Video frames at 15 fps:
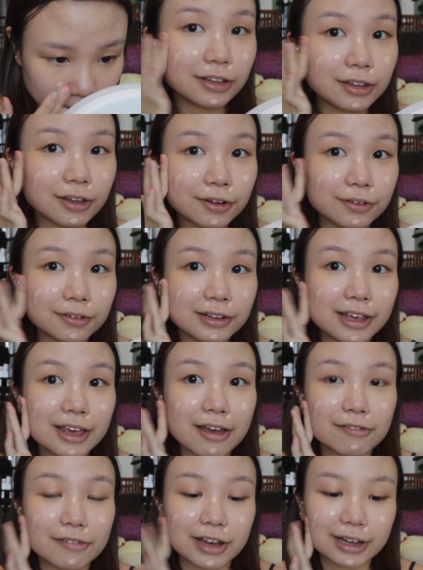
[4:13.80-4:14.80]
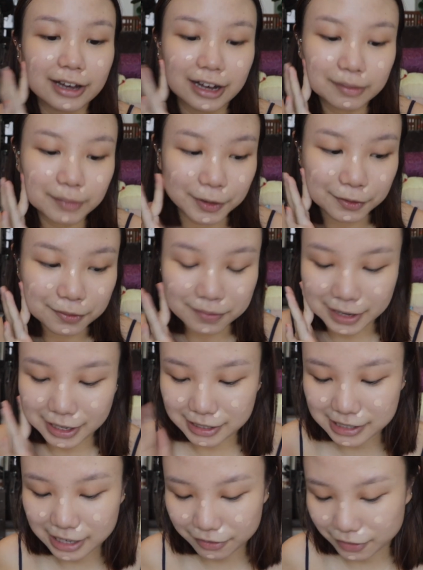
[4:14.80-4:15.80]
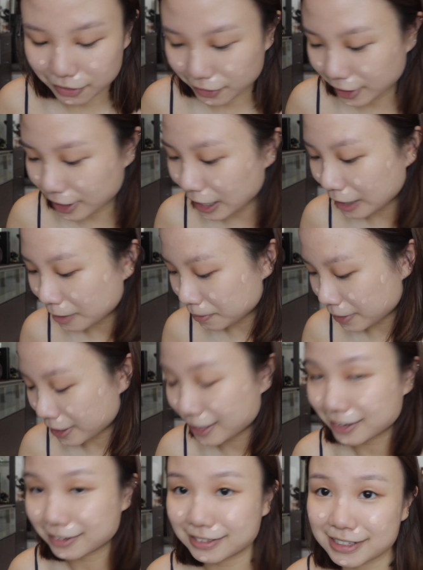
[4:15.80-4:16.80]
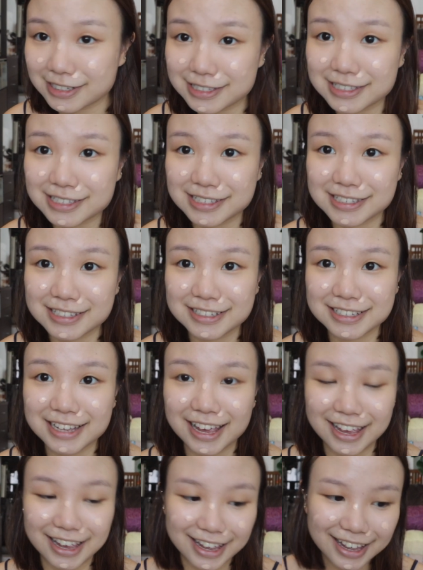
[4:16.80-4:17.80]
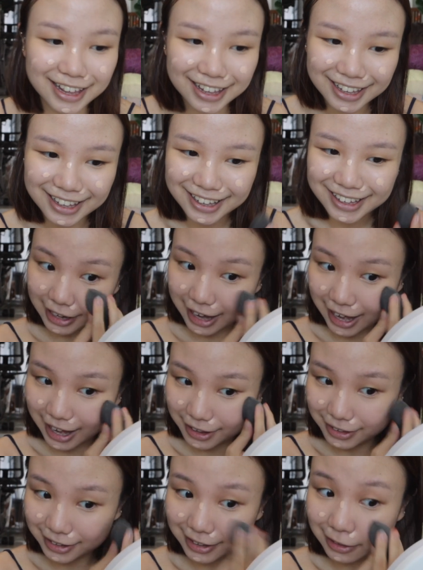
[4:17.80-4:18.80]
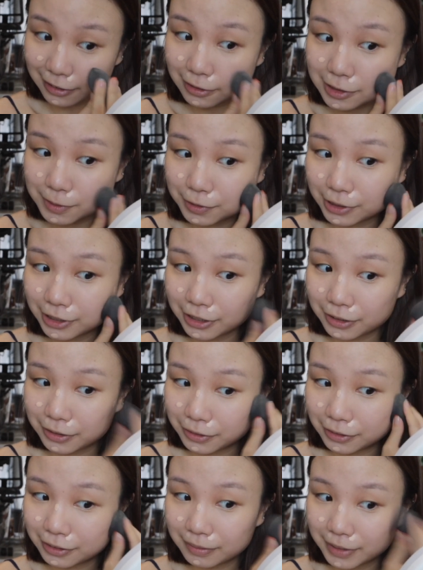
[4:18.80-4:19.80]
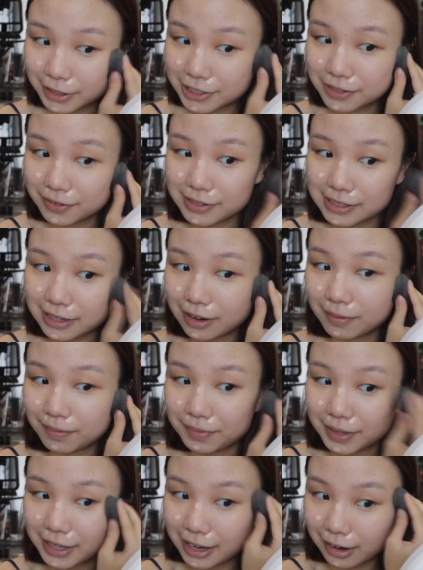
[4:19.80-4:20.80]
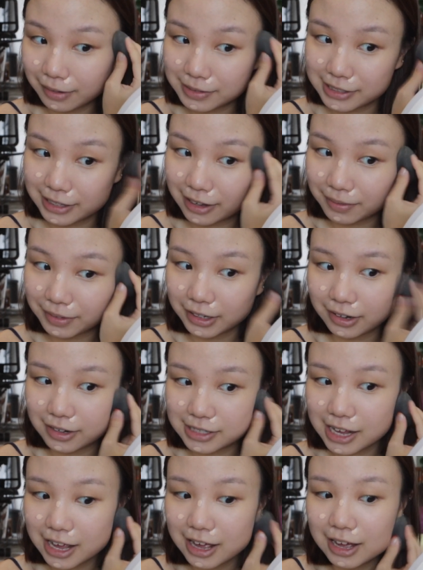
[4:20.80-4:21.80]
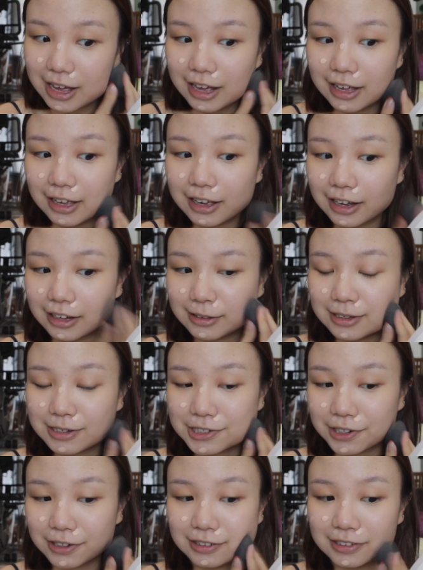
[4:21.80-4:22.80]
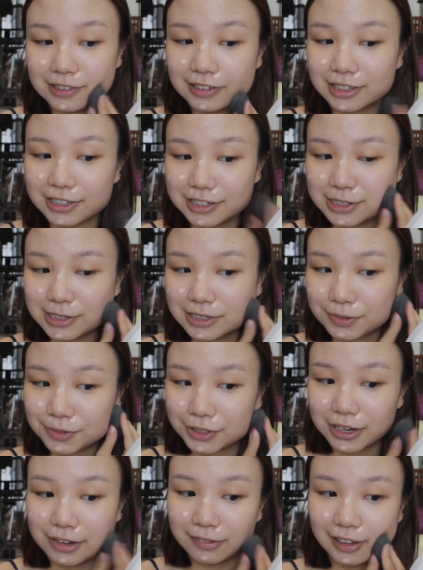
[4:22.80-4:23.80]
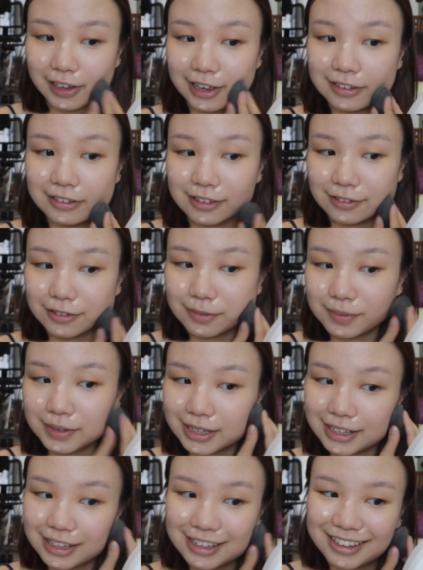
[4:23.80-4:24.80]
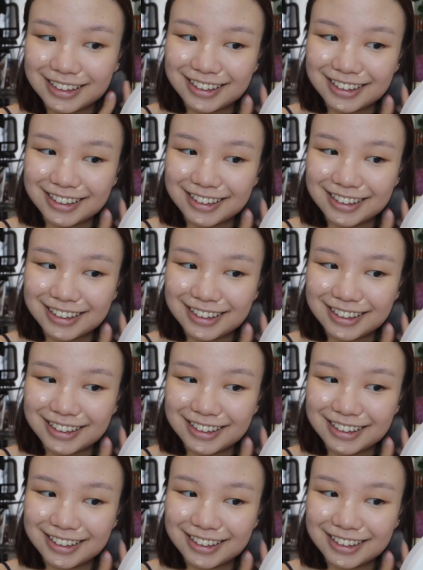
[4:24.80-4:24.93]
Not only have I cut my own bangs, I've even cut my elder sister's hair. I think it looks pretty good, but she was a bit upset because I cut it shorter than she would have liked it to be.